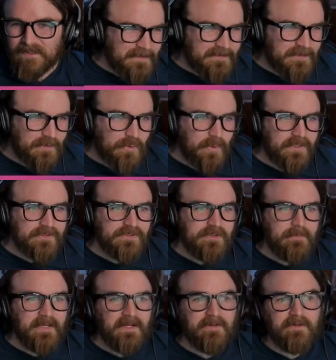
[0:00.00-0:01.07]
So quick
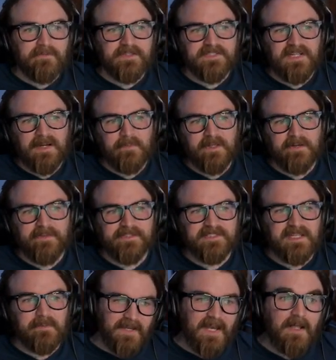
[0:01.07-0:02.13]
zoom out of the timeline of this game.